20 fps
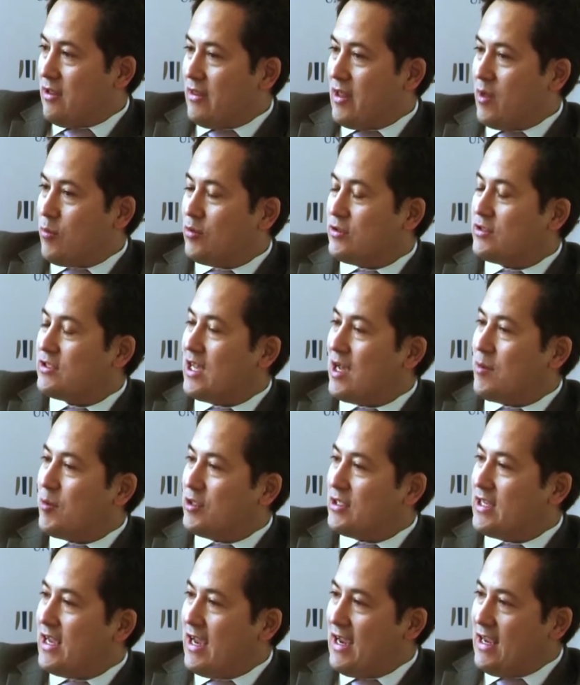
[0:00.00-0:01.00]
they will
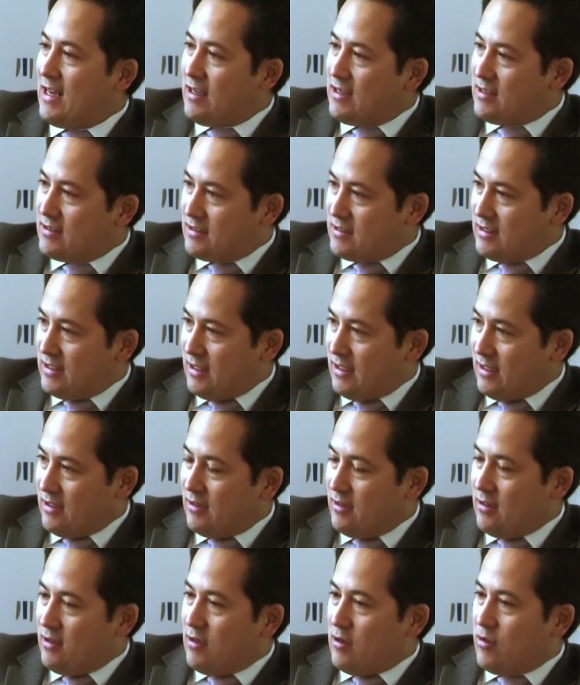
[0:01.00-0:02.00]
simultaneously
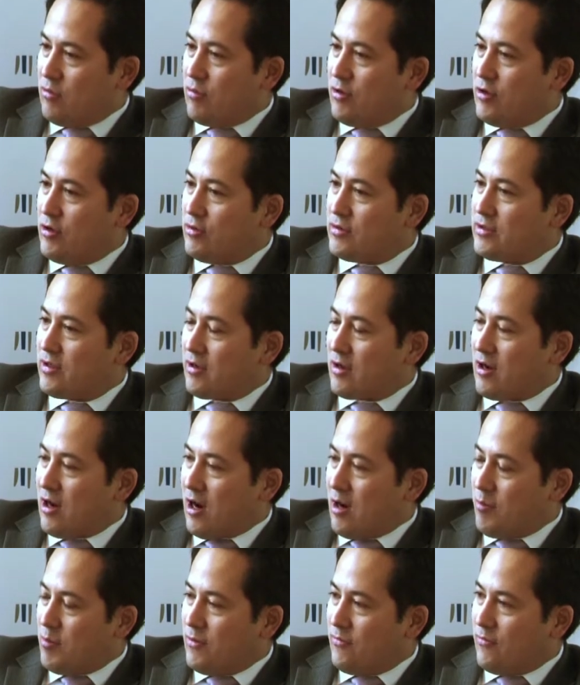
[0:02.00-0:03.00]
reduce their
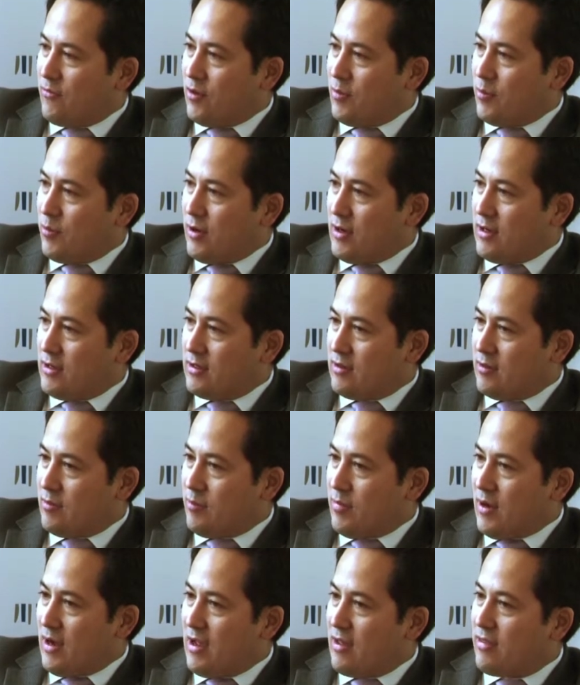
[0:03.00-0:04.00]
carbon footprint
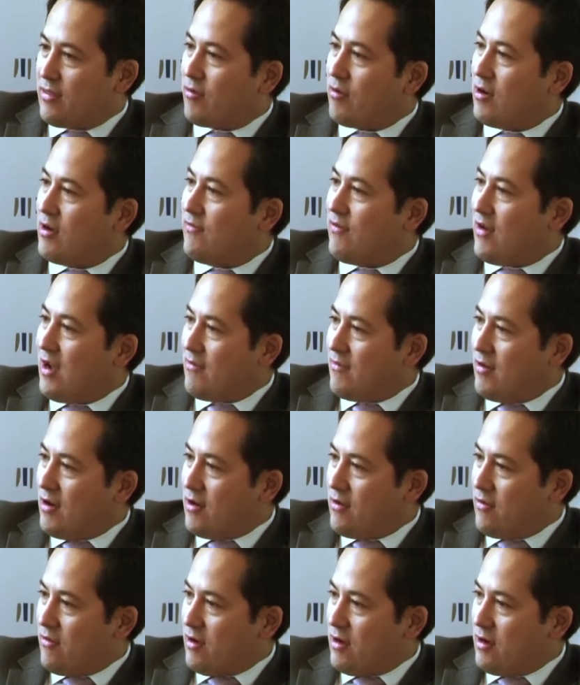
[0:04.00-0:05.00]
by
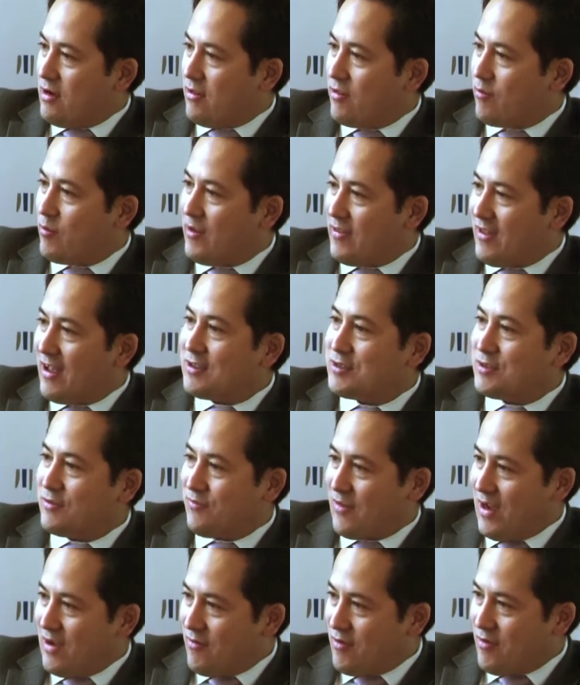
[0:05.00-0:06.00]

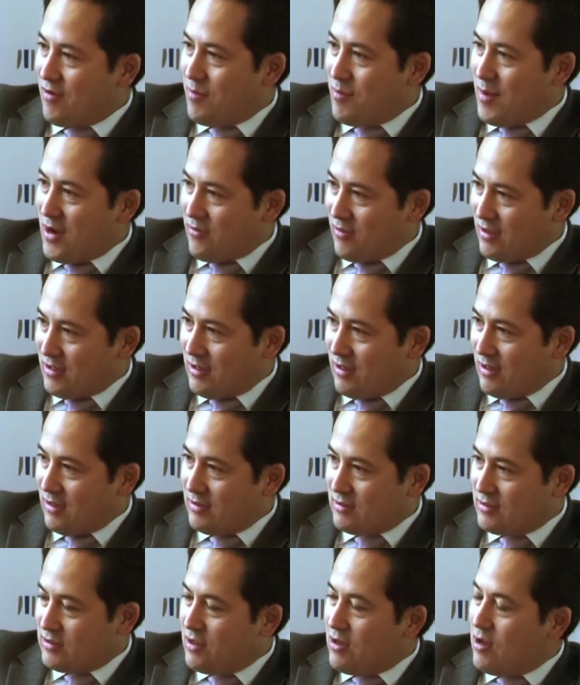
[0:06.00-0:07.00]
3,500 metric
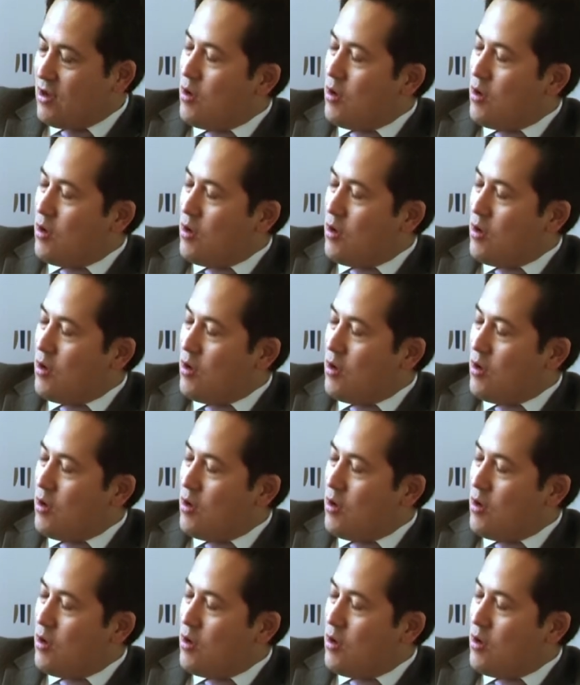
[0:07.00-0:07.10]
tons,